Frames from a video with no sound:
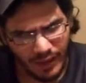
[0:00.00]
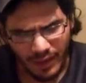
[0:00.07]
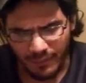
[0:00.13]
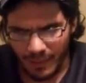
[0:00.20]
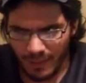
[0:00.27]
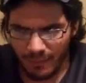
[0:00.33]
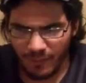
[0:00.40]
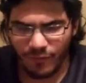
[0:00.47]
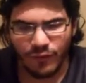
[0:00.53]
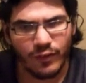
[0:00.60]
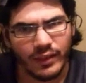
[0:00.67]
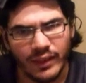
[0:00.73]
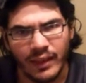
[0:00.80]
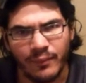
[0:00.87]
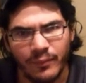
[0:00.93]
Uh, maybe
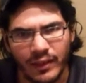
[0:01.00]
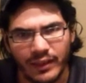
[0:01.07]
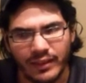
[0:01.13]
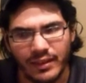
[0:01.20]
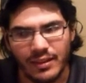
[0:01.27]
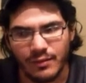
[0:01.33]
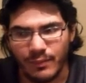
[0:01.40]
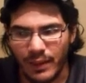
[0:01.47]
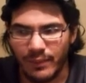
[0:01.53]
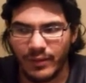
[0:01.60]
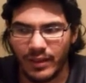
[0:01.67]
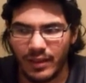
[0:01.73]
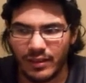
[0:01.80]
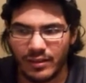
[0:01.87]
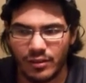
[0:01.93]
for a game like this,
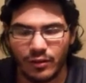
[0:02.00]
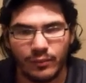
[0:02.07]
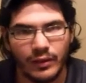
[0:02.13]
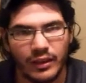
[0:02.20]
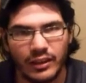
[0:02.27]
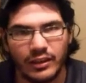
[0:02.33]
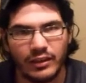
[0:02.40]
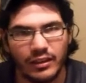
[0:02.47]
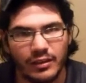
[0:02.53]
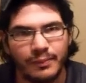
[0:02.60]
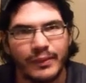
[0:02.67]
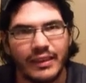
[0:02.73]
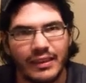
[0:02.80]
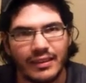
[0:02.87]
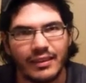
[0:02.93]
maybe not so much,
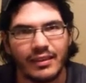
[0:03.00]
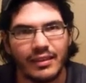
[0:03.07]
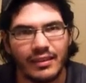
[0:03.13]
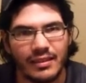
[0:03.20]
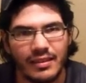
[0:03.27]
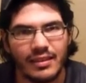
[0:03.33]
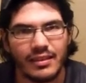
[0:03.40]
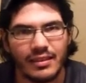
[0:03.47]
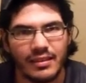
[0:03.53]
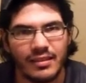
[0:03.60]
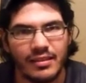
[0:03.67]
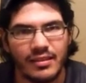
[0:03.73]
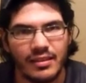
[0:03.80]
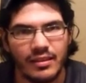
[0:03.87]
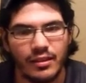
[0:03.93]
just because it is
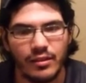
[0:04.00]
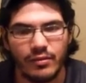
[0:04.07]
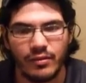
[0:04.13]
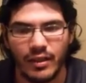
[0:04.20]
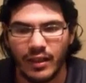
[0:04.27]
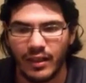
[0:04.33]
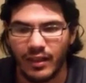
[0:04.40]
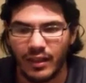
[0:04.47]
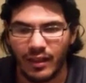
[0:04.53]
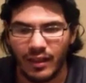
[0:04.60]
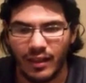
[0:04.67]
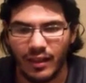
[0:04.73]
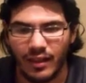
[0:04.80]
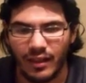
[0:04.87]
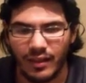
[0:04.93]
discontinued.
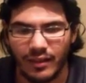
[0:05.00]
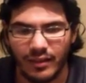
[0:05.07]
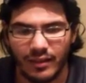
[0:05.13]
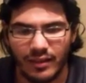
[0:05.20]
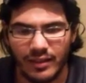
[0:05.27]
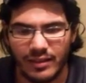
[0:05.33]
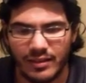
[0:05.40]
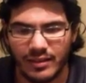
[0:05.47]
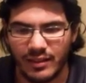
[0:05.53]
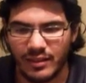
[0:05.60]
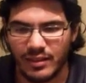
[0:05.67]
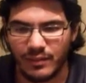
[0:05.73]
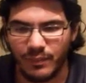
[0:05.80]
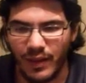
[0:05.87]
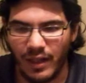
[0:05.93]
Uh, it's
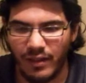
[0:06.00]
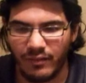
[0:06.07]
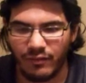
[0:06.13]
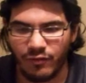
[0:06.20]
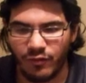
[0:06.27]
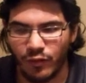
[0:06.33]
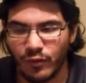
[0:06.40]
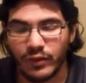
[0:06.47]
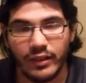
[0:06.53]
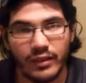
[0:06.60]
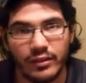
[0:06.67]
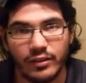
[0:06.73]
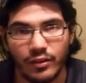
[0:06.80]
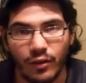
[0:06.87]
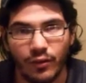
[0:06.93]
it's about four
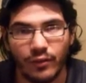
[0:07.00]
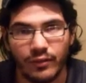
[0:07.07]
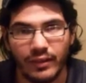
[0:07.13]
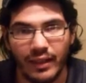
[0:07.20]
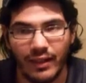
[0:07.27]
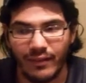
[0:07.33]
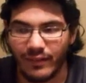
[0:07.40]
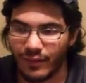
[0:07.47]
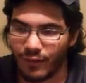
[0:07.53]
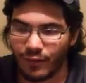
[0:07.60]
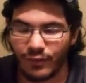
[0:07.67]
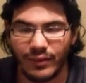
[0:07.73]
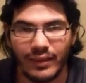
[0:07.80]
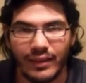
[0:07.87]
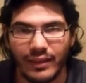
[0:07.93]
years old now, and
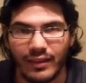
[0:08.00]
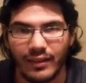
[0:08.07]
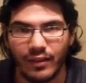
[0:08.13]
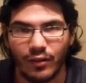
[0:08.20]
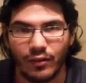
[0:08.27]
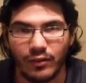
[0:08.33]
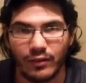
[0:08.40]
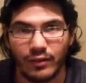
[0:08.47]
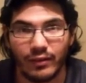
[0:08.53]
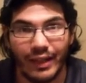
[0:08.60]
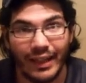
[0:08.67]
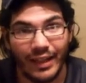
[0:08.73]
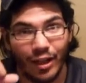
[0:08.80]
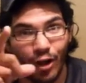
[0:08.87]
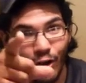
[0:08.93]
only getting
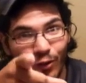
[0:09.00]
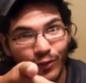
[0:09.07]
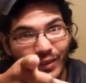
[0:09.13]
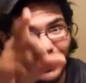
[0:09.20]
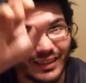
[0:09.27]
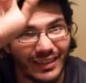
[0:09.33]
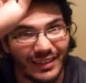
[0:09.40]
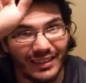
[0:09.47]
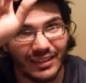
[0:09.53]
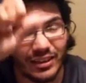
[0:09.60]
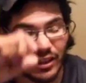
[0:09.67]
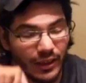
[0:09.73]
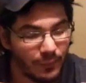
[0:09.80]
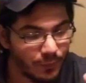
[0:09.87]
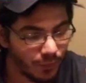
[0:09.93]
older, and only
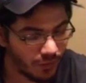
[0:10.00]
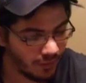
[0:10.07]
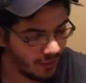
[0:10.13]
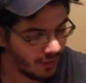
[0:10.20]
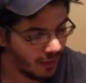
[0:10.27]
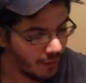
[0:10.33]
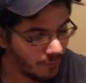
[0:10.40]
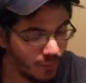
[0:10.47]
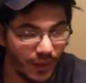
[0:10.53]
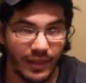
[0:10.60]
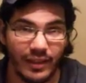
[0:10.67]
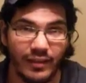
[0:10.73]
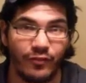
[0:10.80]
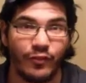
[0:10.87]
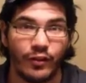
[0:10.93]
getting cheaper.
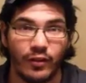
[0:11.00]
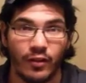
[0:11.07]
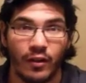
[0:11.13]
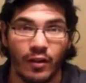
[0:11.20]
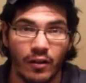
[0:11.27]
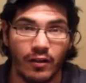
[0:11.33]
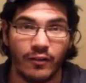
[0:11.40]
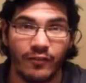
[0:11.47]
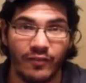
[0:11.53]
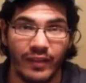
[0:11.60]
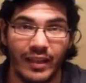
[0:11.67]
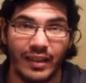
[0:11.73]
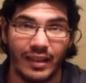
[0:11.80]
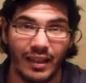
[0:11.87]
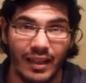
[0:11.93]
But if you're a horror
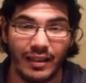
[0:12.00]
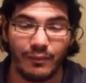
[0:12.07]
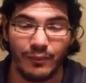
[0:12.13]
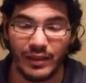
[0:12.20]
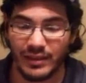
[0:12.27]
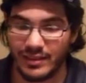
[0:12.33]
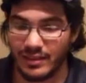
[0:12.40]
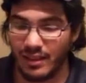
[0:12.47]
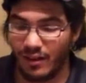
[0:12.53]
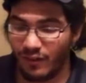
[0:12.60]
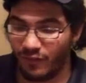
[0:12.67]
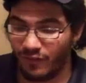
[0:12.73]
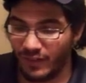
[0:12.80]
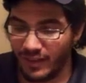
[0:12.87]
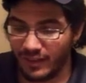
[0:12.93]
fan like
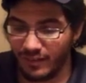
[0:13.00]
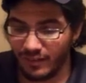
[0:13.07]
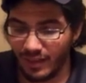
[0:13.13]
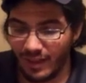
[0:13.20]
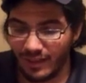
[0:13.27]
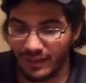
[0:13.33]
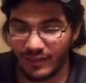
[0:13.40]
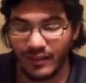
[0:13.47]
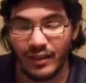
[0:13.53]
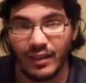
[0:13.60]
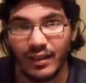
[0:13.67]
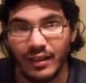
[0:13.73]
myself and you like